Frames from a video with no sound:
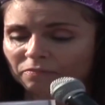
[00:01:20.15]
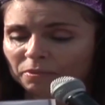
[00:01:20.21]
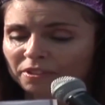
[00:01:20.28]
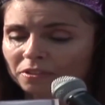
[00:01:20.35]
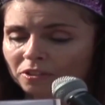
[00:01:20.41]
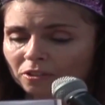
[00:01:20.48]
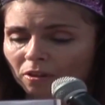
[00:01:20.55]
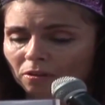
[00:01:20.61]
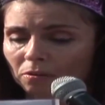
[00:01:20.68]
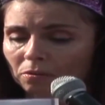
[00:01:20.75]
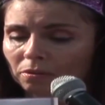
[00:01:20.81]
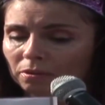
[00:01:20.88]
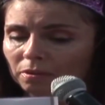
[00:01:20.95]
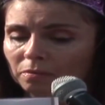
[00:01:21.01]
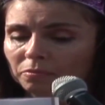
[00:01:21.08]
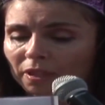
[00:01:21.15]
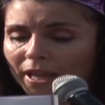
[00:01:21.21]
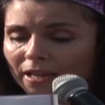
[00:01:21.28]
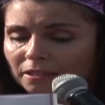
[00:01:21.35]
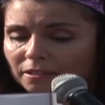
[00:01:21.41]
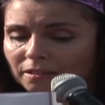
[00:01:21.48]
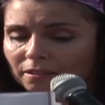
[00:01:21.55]
I've been so
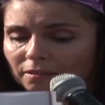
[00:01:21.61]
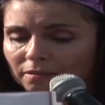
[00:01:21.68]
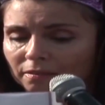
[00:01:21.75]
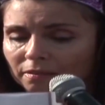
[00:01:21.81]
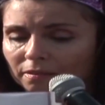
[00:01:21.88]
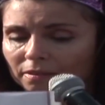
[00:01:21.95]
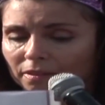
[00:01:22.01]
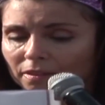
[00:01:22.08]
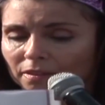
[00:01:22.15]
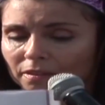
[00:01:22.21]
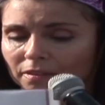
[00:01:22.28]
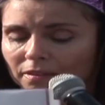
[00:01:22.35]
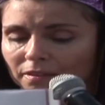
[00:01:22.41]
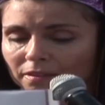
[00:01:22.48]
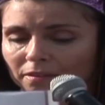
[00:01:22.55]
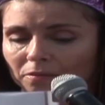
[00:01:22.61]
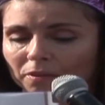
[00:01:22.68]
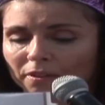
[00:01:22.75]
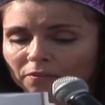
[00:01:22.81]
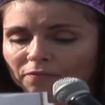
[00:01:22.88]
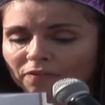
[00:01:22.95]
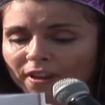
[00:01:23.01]
blessed
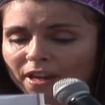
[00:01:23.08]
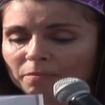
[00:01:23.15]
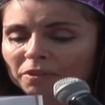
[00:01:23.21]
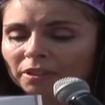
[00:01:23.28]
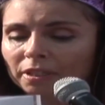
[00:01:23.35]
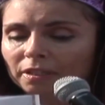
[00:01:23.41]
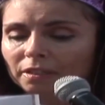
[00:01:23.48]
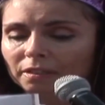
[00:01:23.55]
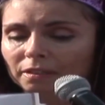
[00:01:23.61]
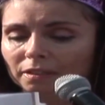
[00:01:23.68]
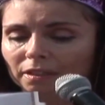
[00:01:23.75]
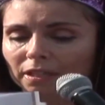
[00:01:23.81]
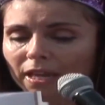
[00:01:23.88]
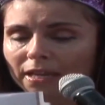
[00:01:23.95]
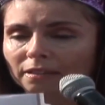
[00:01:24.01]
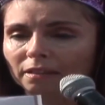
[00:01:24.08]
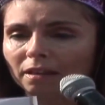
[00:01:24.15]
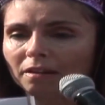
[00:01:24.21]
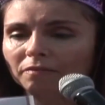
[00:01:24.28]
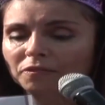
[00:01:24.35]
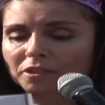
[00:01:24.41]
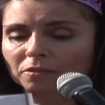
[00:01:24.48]
with family and
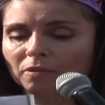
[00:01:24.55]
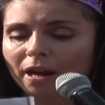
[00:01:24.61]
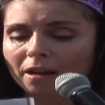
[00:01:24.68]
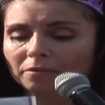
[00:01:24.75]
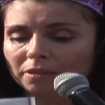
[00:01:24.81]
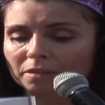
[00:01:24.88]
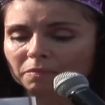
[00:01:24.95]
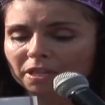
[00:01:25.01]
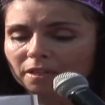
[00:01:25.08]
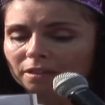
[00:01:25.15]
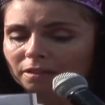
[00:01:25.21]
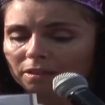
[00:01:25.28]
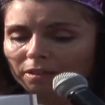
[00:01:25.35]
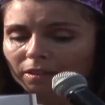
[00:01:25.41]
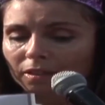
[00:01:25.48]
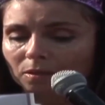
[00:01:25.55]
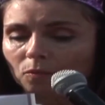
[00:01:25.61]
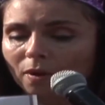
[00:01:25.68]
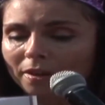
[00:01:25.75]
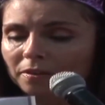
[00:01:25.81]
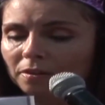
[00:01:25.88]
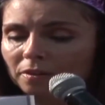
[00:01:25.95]
love surrounding me,
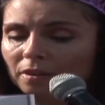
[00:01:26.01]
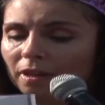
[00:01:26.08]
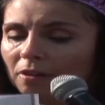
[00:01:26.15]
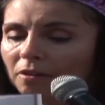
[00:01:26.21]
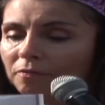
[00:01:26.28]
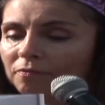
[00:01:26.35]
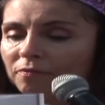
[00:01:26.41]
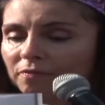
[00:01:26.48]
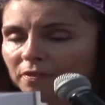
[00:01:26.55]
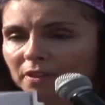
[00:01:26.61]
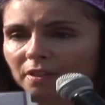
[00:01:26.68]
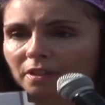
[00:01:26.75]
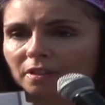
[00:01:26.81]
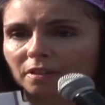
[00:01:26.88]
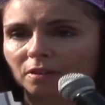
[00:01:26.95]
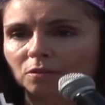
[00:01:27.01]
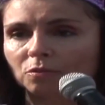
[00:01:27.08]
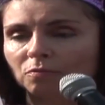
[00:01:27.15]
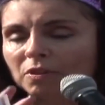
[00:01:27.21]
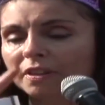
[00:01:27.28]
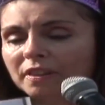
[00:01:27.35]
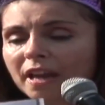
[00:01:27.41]
whether they're
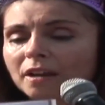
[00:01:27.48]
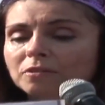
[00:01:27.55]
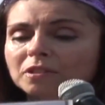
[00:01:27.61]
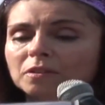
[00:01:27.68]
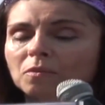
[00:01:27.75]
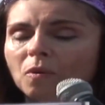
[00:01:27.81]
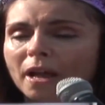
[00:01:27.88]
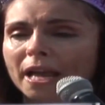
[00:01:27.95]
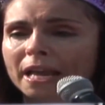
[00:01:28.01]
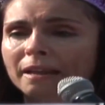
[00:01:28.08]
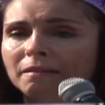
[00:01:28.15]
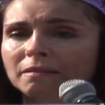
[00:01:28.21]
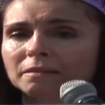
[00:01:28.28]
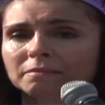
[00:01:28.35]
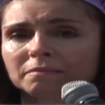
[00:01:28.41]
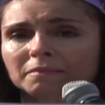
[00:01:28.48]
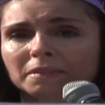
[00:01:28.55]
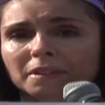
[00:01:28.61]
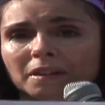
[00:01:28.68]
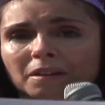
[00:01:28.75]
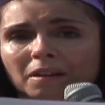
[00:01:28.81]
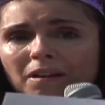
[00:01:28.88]
3,000 away
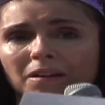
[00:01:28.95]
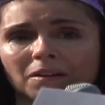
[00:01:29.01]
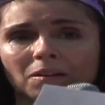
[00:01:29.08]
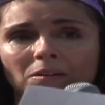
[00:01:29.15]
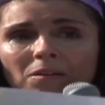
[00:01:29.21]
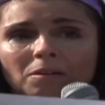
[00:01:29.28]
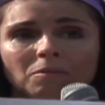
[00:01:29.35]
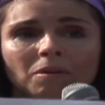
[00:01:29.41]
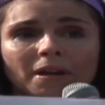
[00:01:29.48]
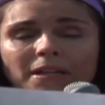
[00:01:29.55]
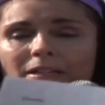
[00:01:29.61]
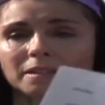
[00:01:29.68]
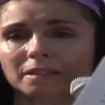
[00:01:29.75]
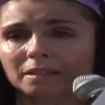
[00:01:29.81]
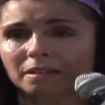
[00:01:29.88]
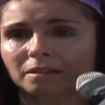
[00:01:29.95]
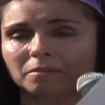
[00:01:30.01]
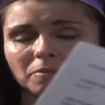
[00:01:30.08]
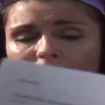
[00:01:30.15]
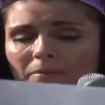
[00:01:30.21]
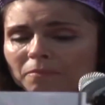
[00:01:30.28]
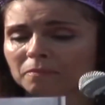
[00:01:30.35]
or right
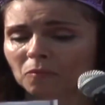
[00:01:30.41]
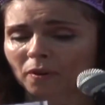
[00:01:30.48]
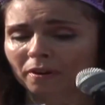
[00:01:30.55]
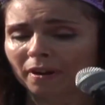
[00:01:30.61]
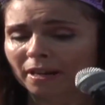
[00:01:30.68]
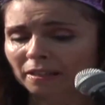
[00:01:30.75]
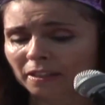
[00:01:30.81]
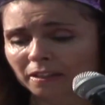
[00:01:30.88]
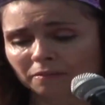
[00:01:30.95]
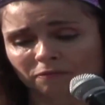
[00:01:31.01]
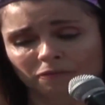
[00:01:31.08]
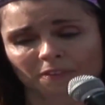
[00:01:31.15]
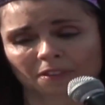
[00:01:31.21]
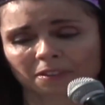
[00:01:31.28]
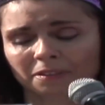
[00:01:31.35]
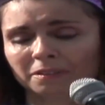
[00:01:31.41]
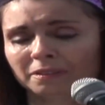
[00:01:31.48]
where I live.